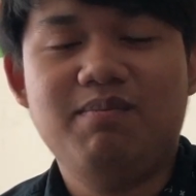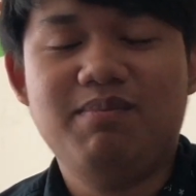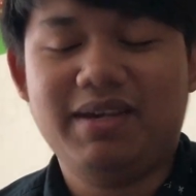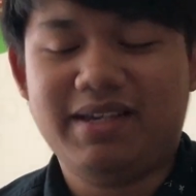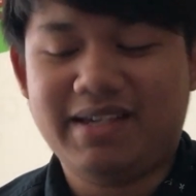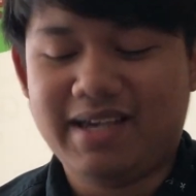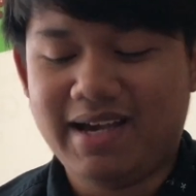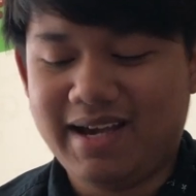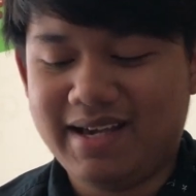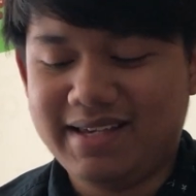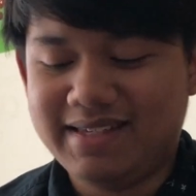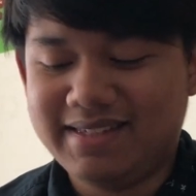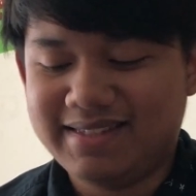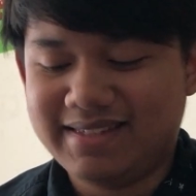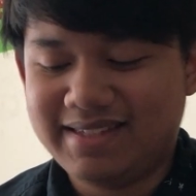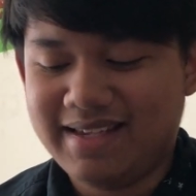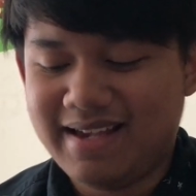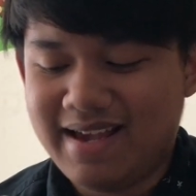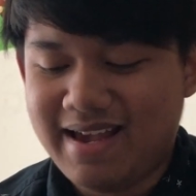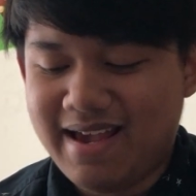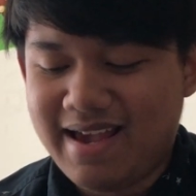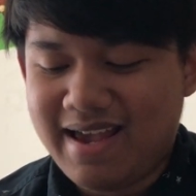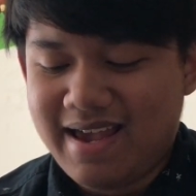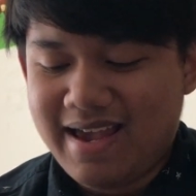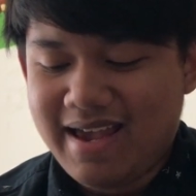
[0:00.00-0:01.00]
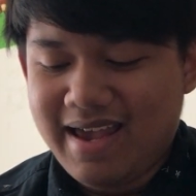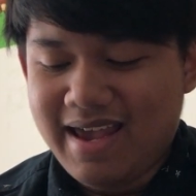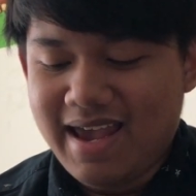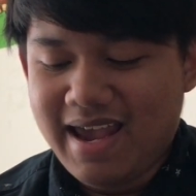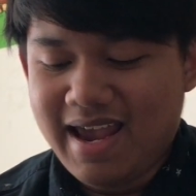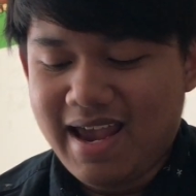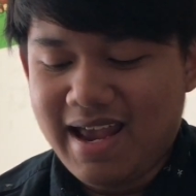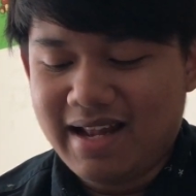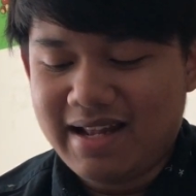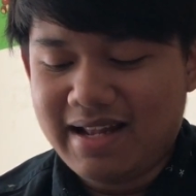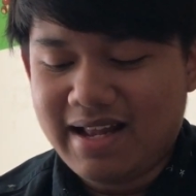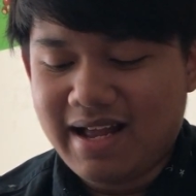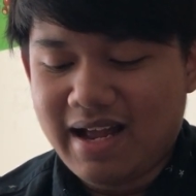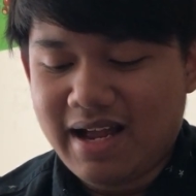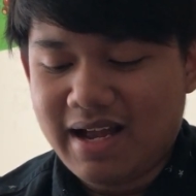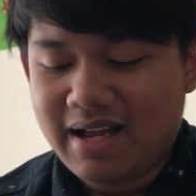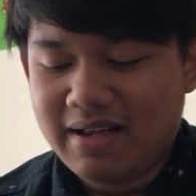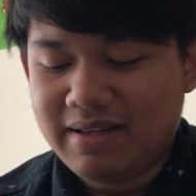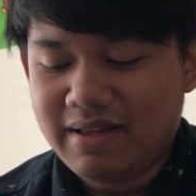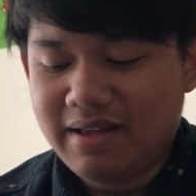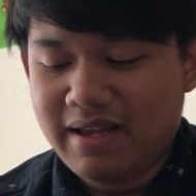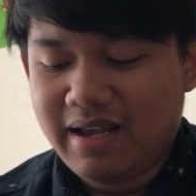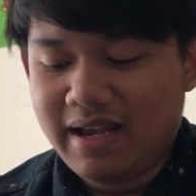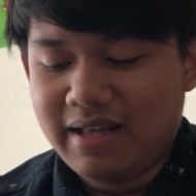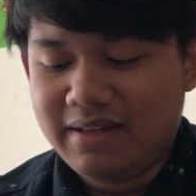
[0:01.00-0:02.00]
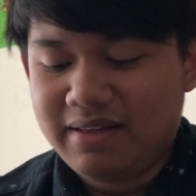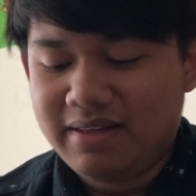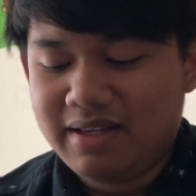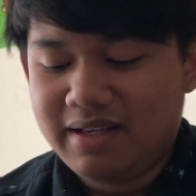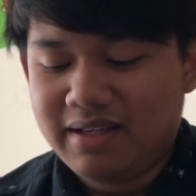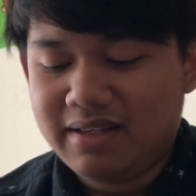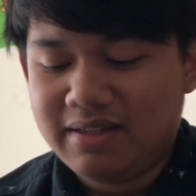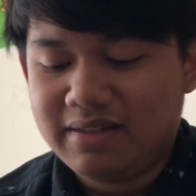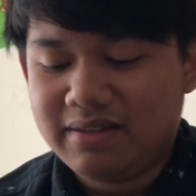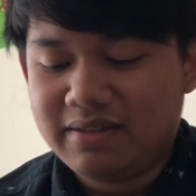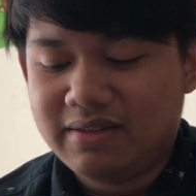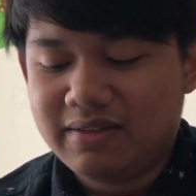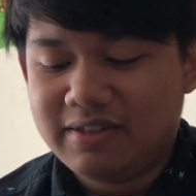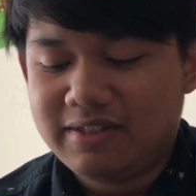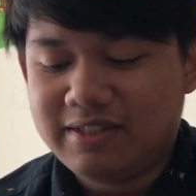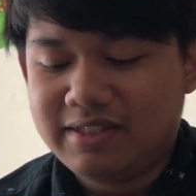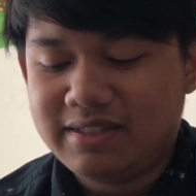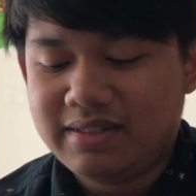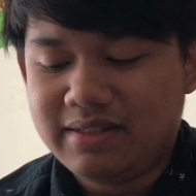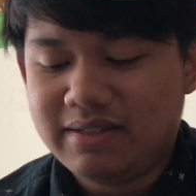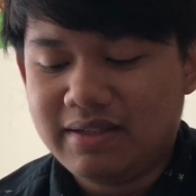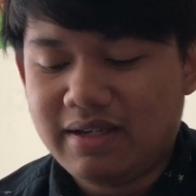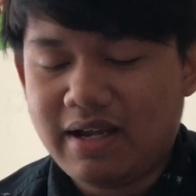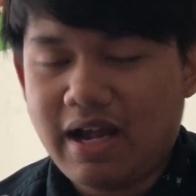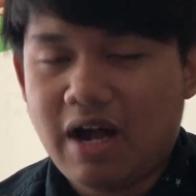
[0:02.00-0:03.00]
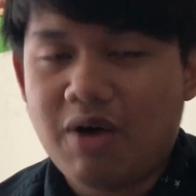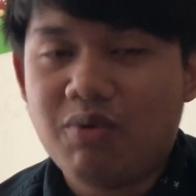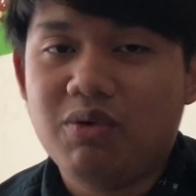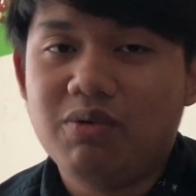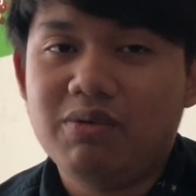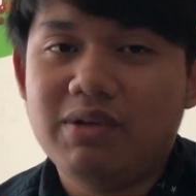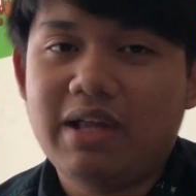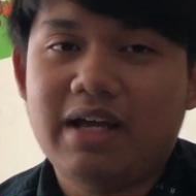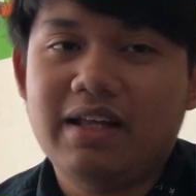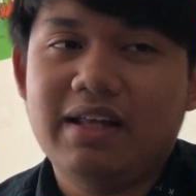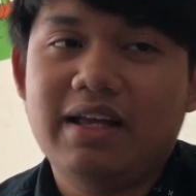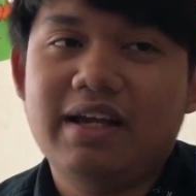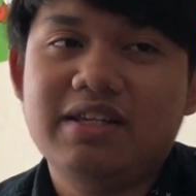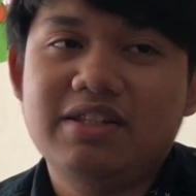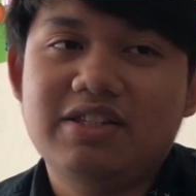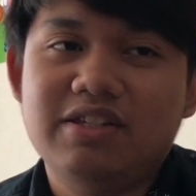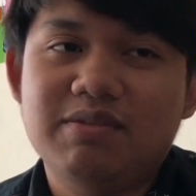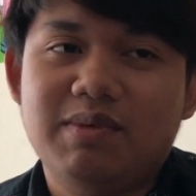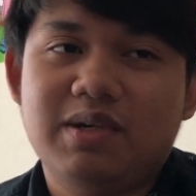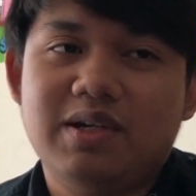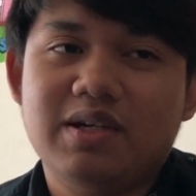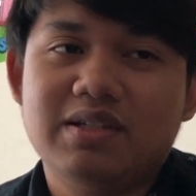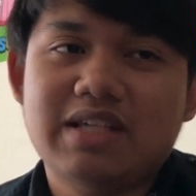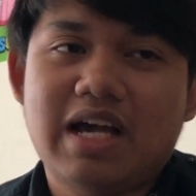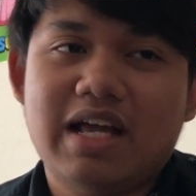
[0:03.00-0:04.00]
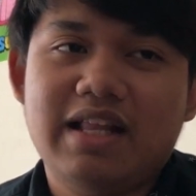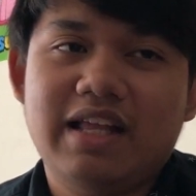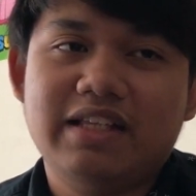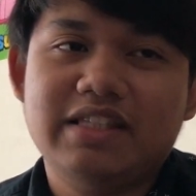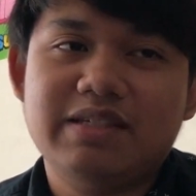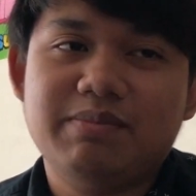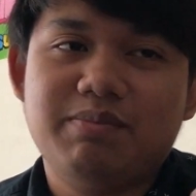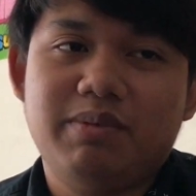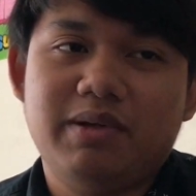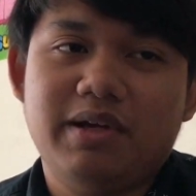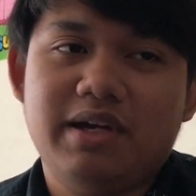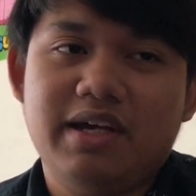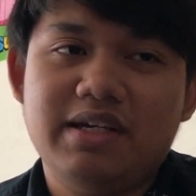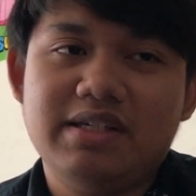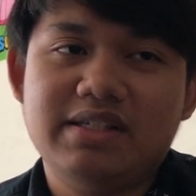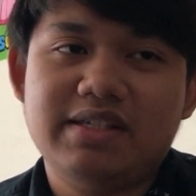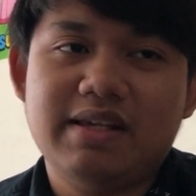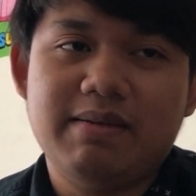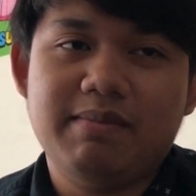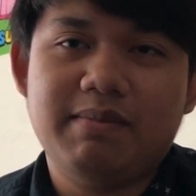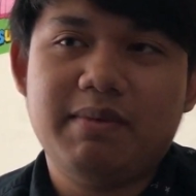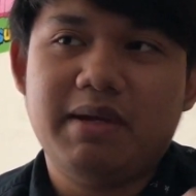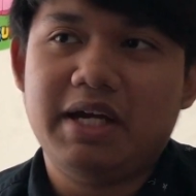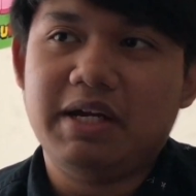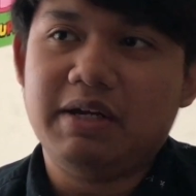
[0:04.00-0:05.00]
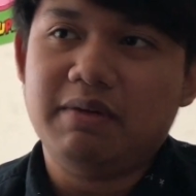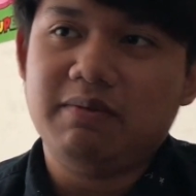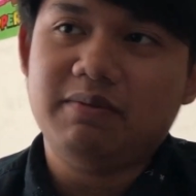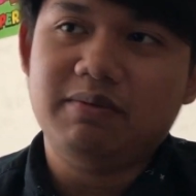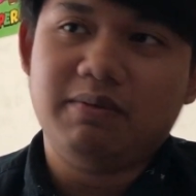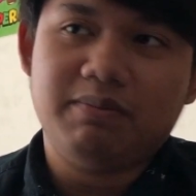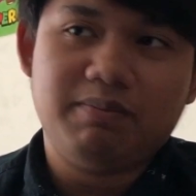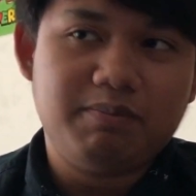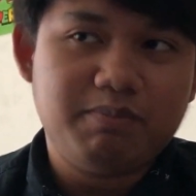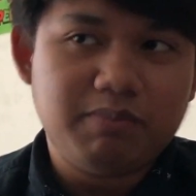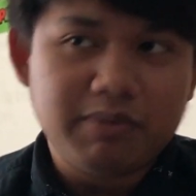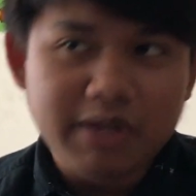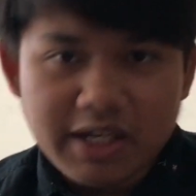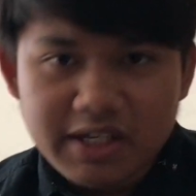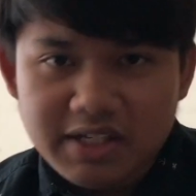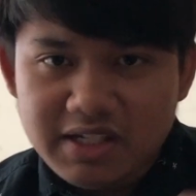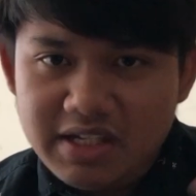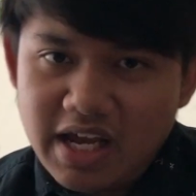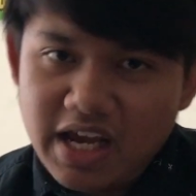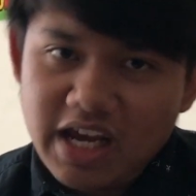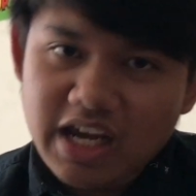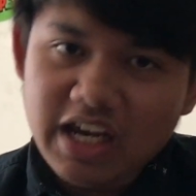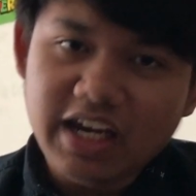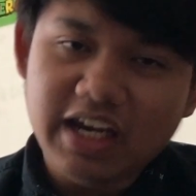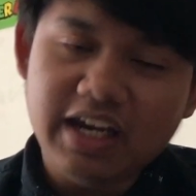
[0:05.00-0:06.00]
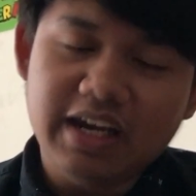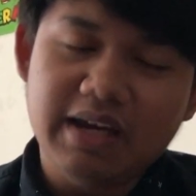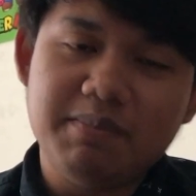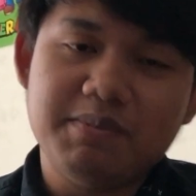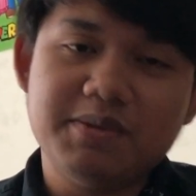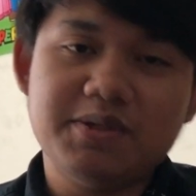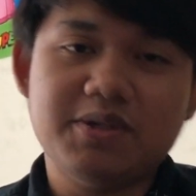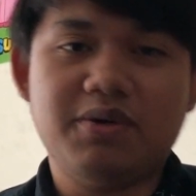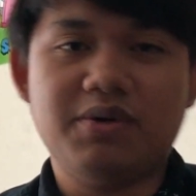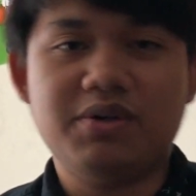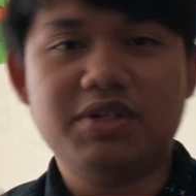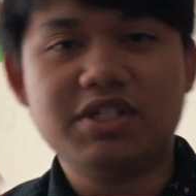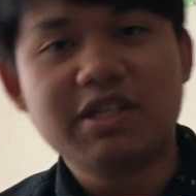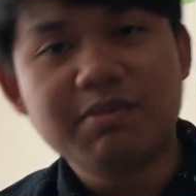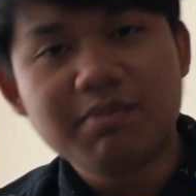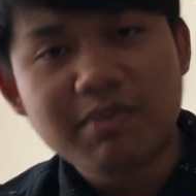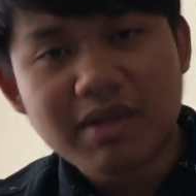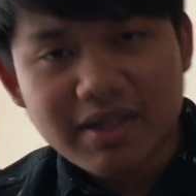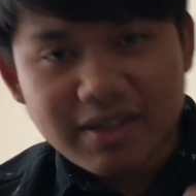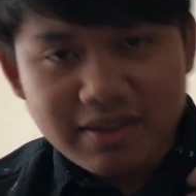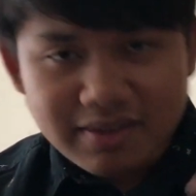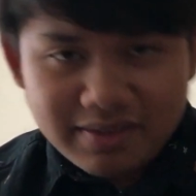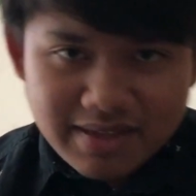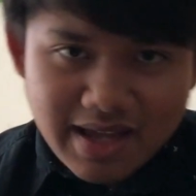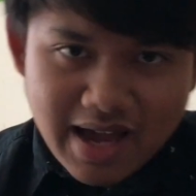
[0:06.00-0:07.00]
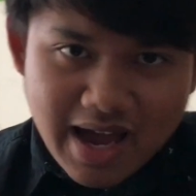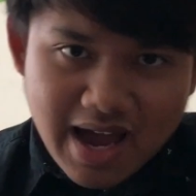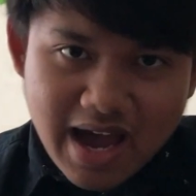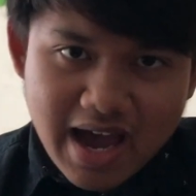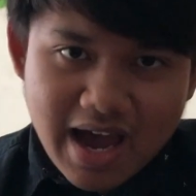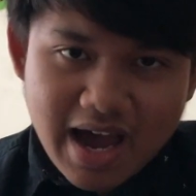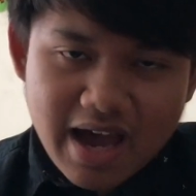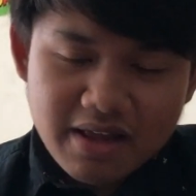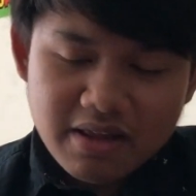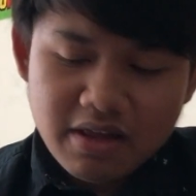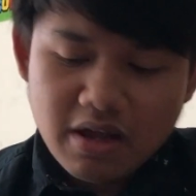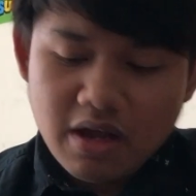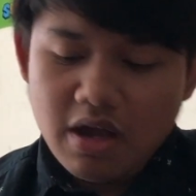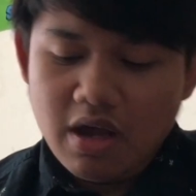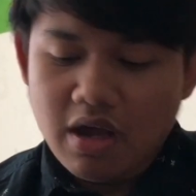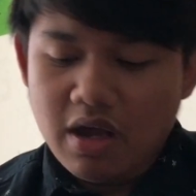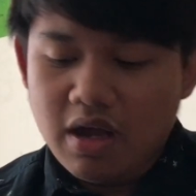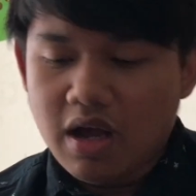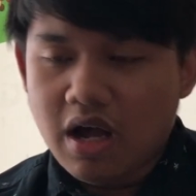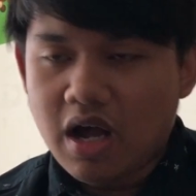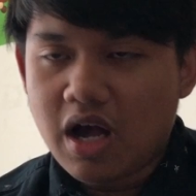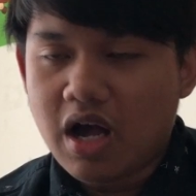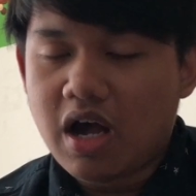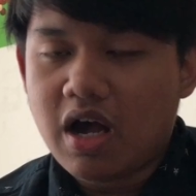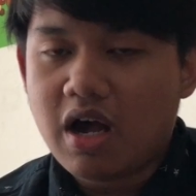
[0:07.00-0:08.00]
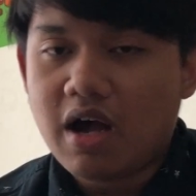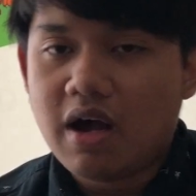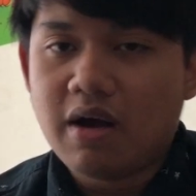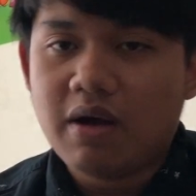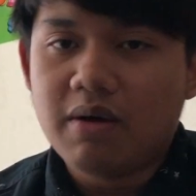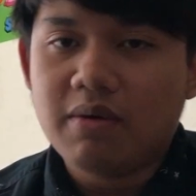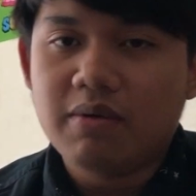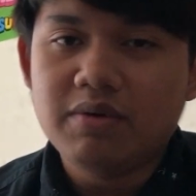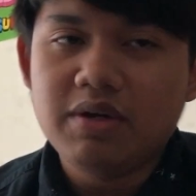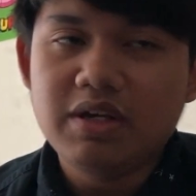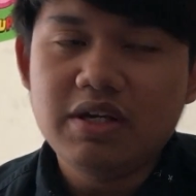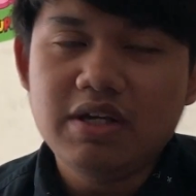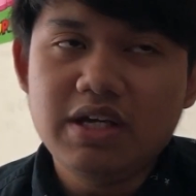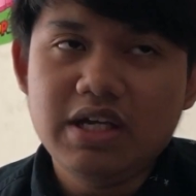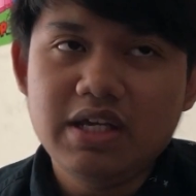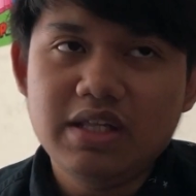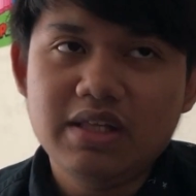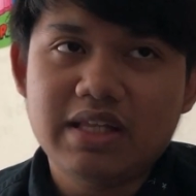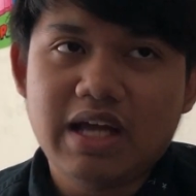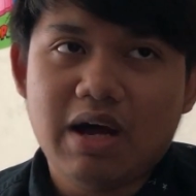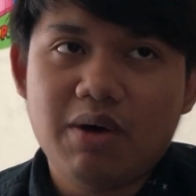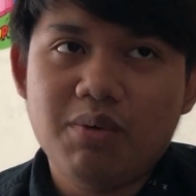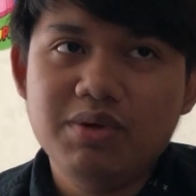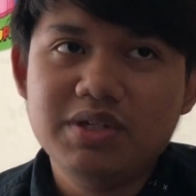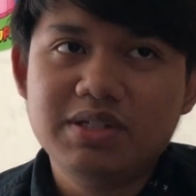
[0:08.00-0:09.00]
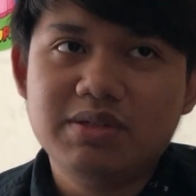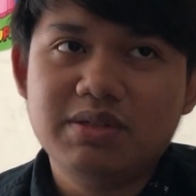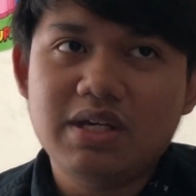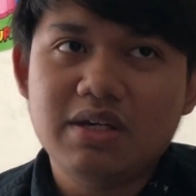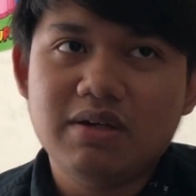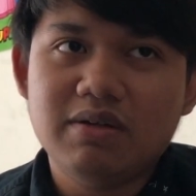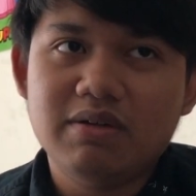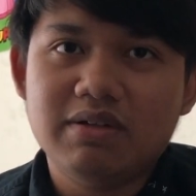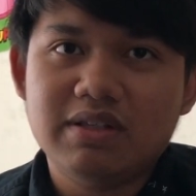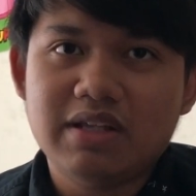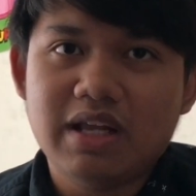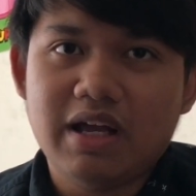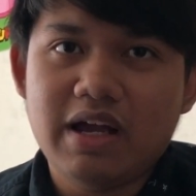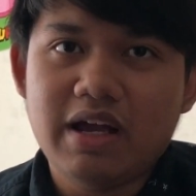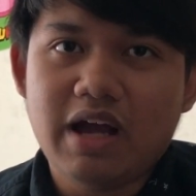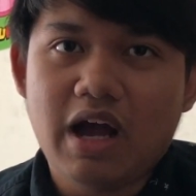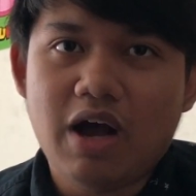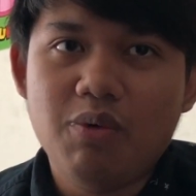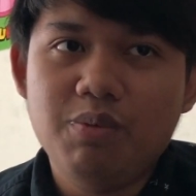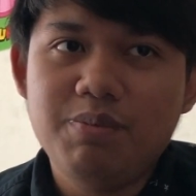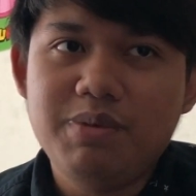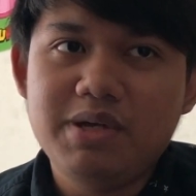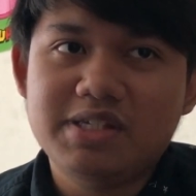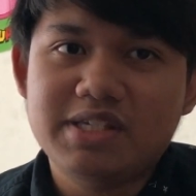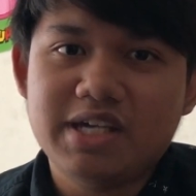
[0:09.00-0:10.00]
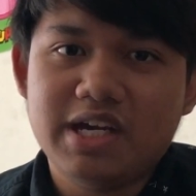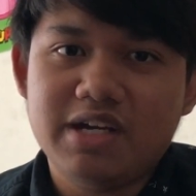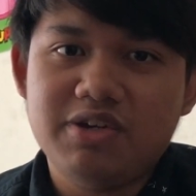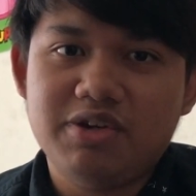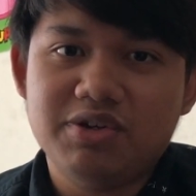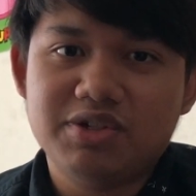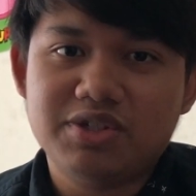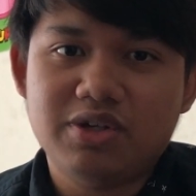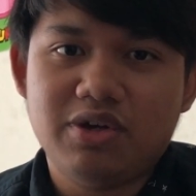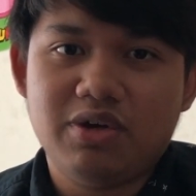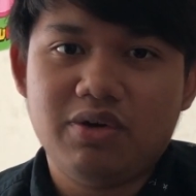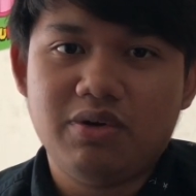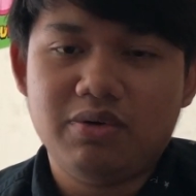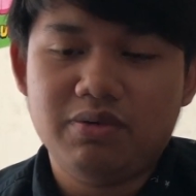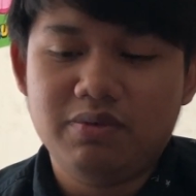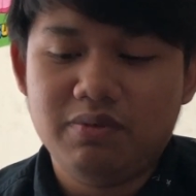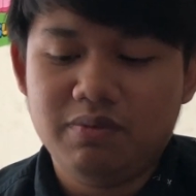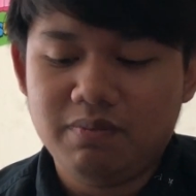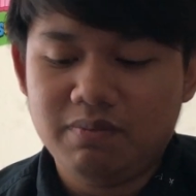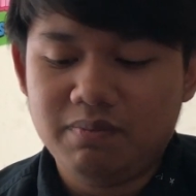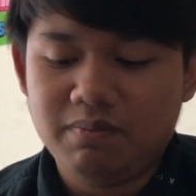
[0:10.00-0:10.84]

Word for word: because, and and then I will, I like to because I like to play some like play games or something like that. Uh, that was I will be 10 years old.